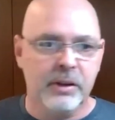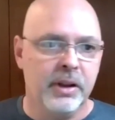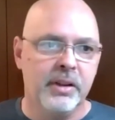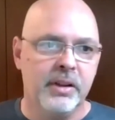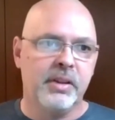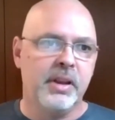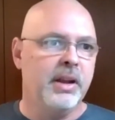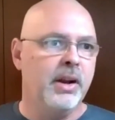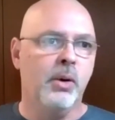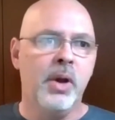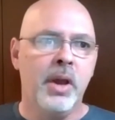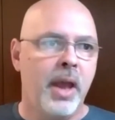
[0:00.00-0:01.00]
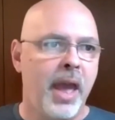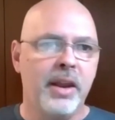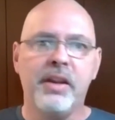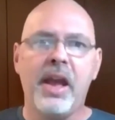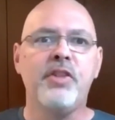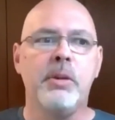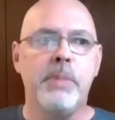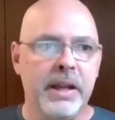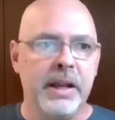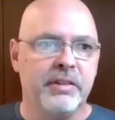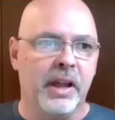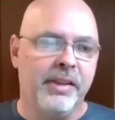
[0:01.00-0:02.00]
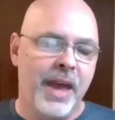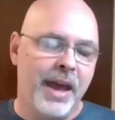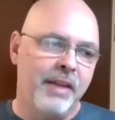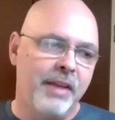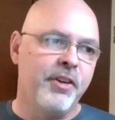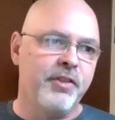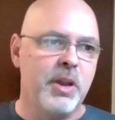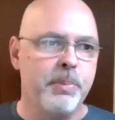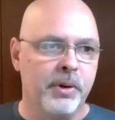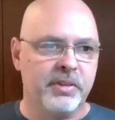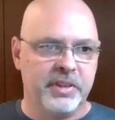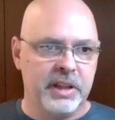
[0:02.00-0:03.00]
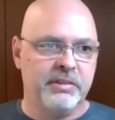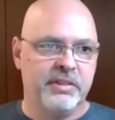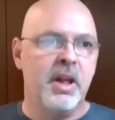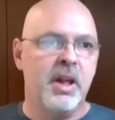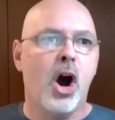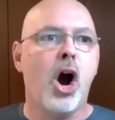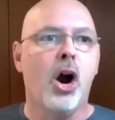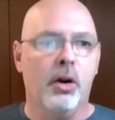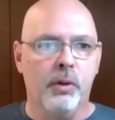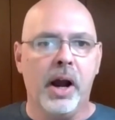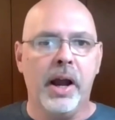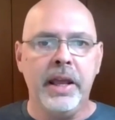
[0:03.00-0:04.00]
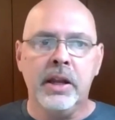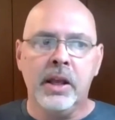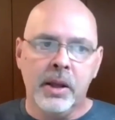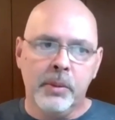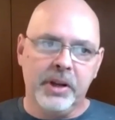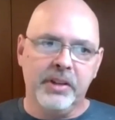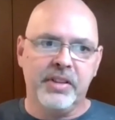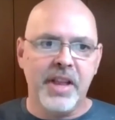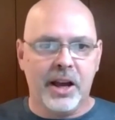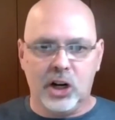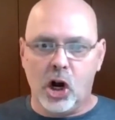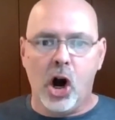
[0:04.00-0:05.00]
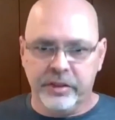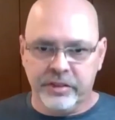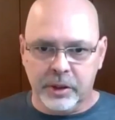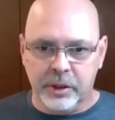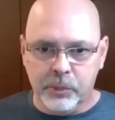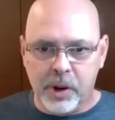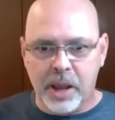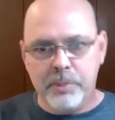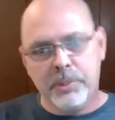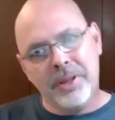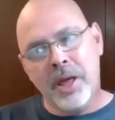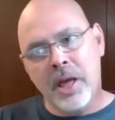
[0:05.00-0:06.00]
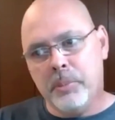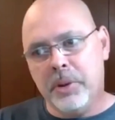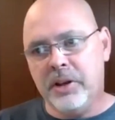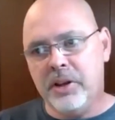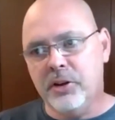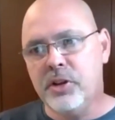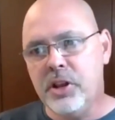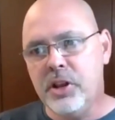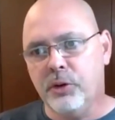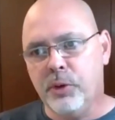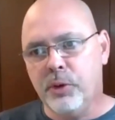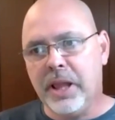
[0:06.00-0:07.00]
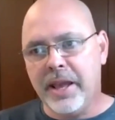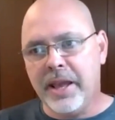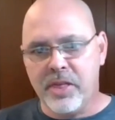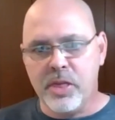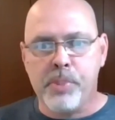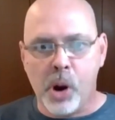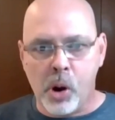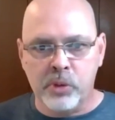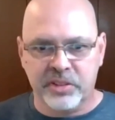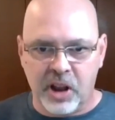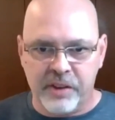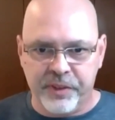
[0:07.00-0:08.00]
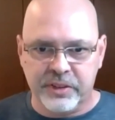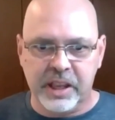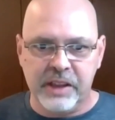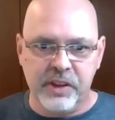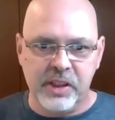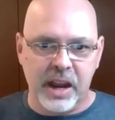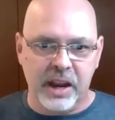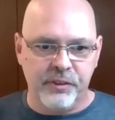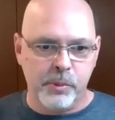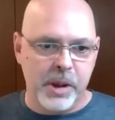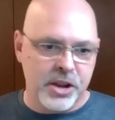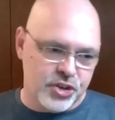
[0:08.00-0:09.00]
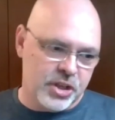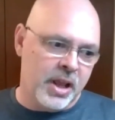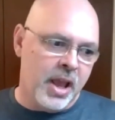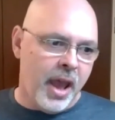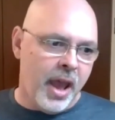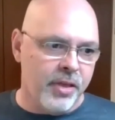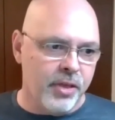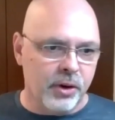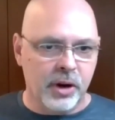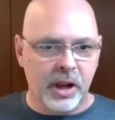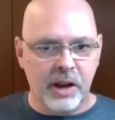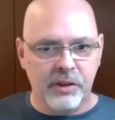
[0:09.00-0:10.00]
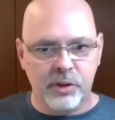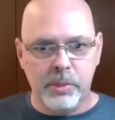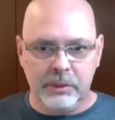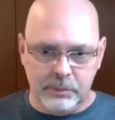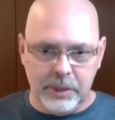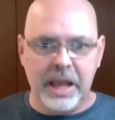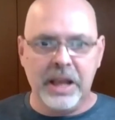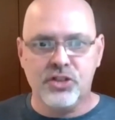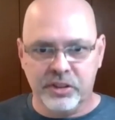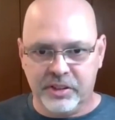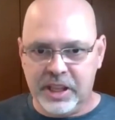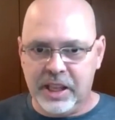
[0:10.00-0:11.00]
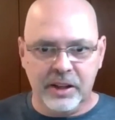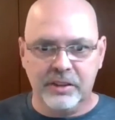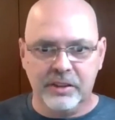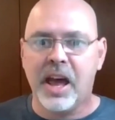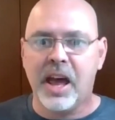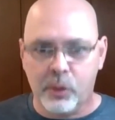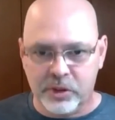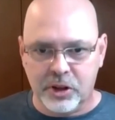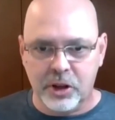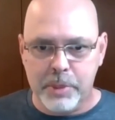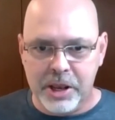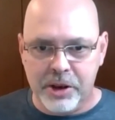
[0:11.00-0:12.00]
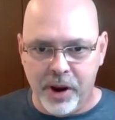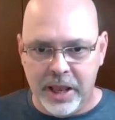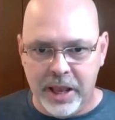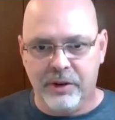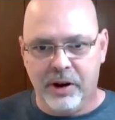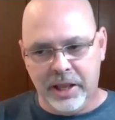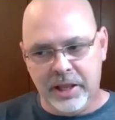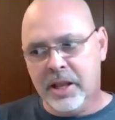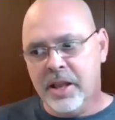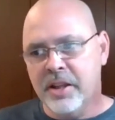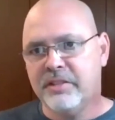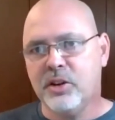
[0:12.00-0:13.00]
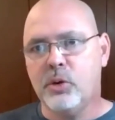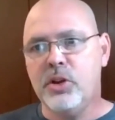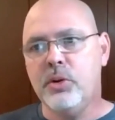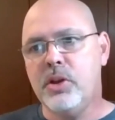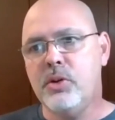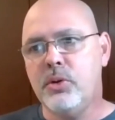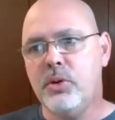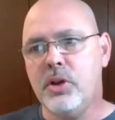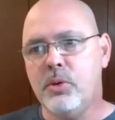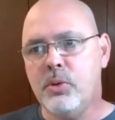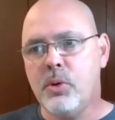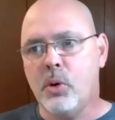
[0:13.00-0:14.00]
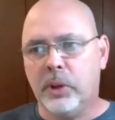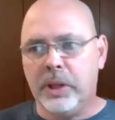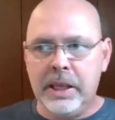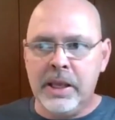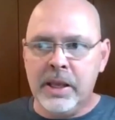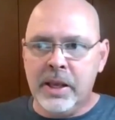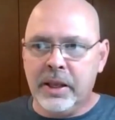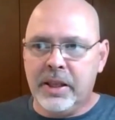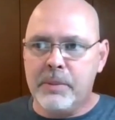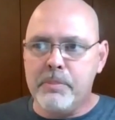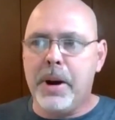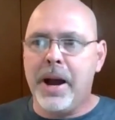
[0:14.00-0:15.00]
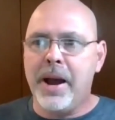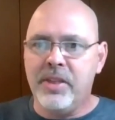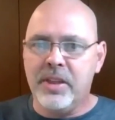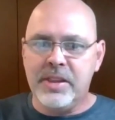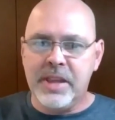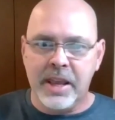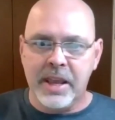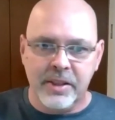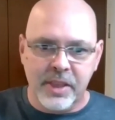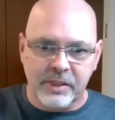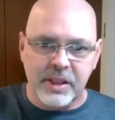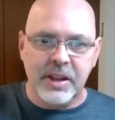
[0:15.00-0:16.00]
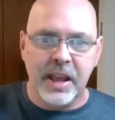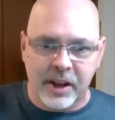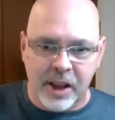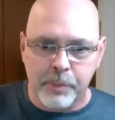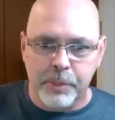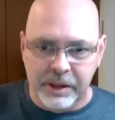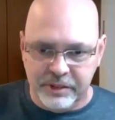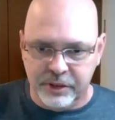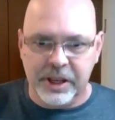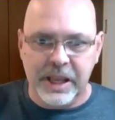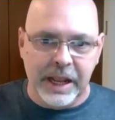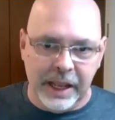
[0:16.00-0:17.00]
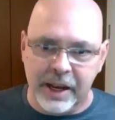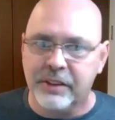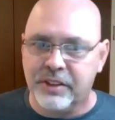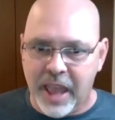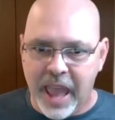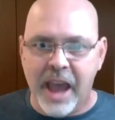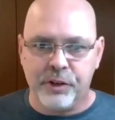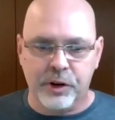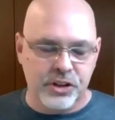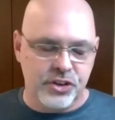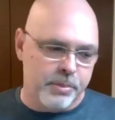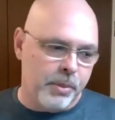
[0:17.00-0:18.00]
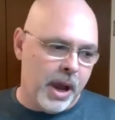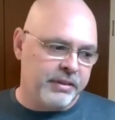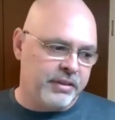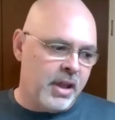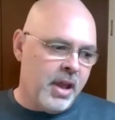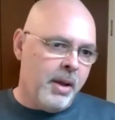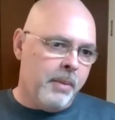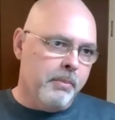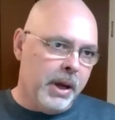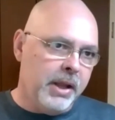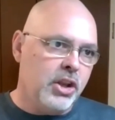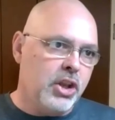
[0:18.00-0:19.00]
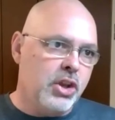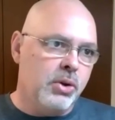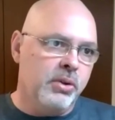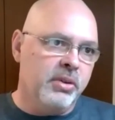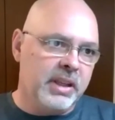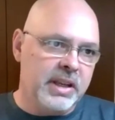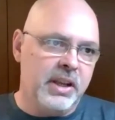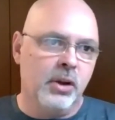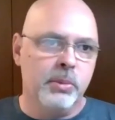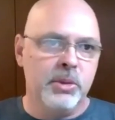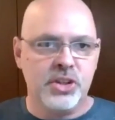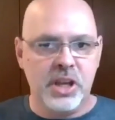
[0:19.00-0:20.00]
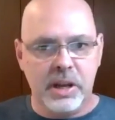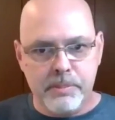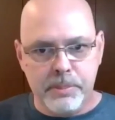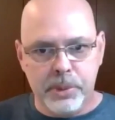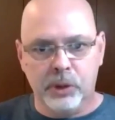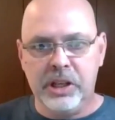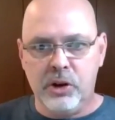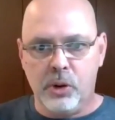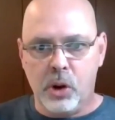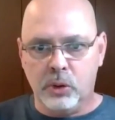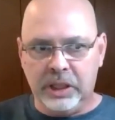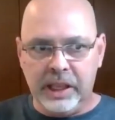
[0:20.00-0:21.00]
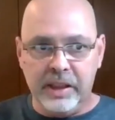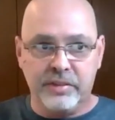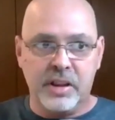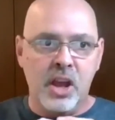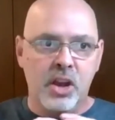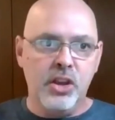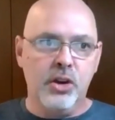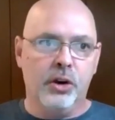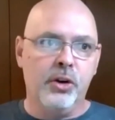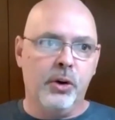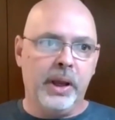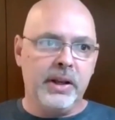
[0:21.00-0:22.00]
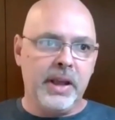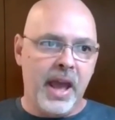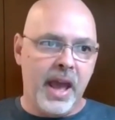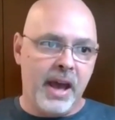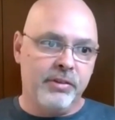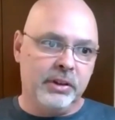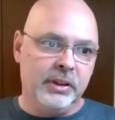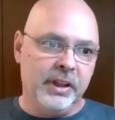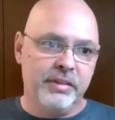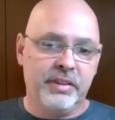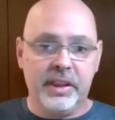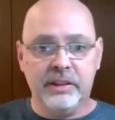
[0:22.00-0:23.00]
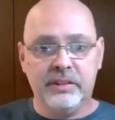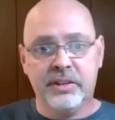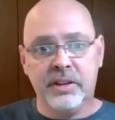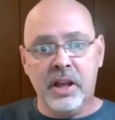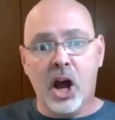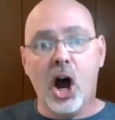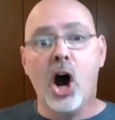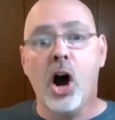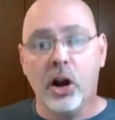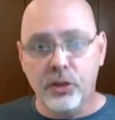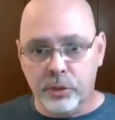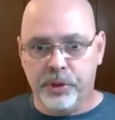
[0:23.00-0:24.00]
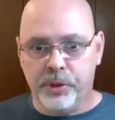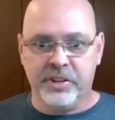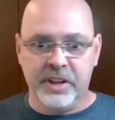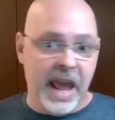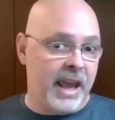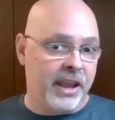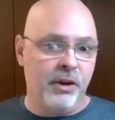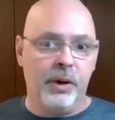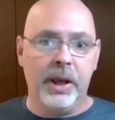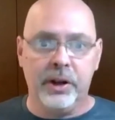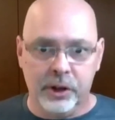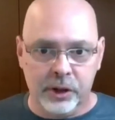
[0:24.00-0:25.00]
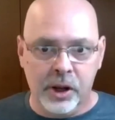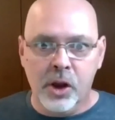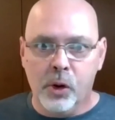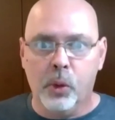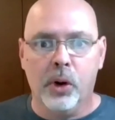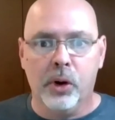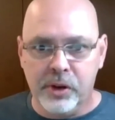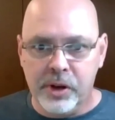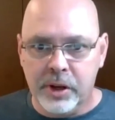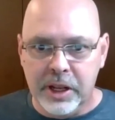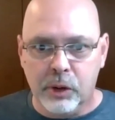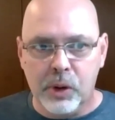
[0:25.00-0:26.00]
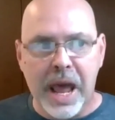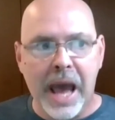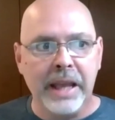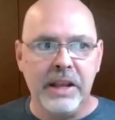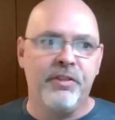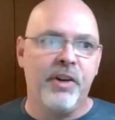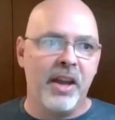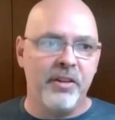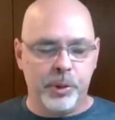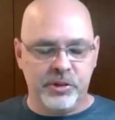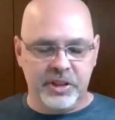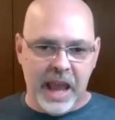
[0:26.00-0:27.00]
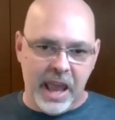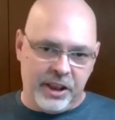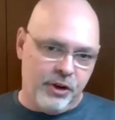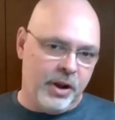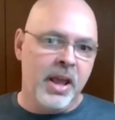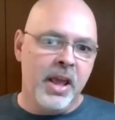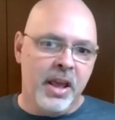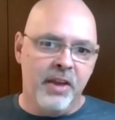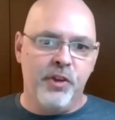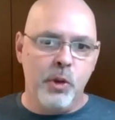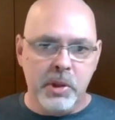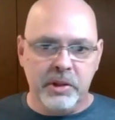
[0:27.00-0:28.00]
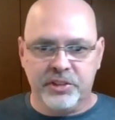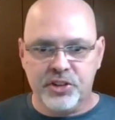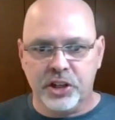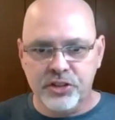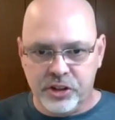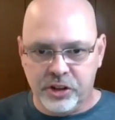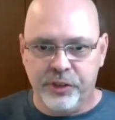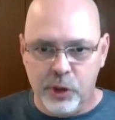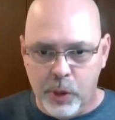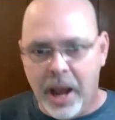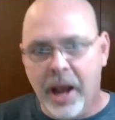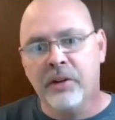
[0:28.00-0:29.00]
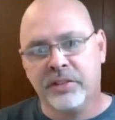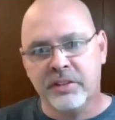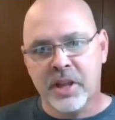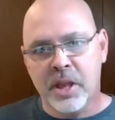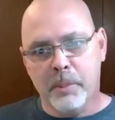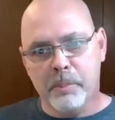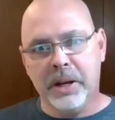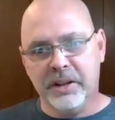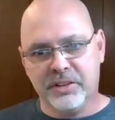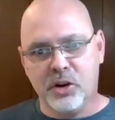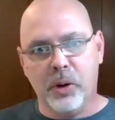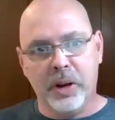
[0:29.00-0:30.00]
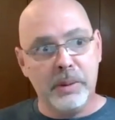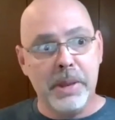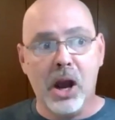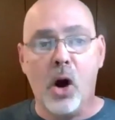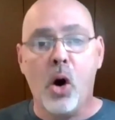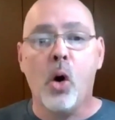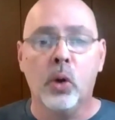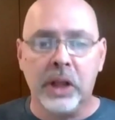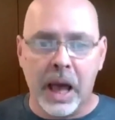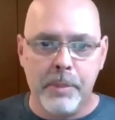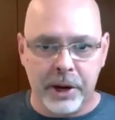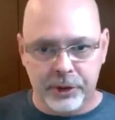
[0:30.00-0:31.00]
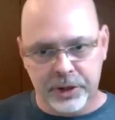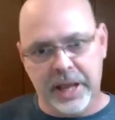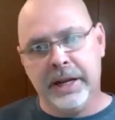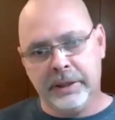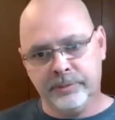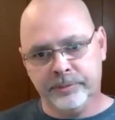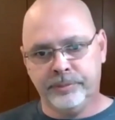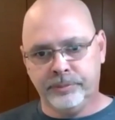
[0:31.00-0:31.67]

It's and everybody's like that, and 50%'s all right, but it's not awesome, right? But you're relying on the post office to give you that information, and they're a government agency, and it's not always going to be great, right? So you only can buy the data that the data companies are getting, and it's average at best. But using DealMachine and building your own list, you're going to have a list that's 100% accurate, or 95% accurate if you misjudged a few houses, but it's going to be a whole lot better data.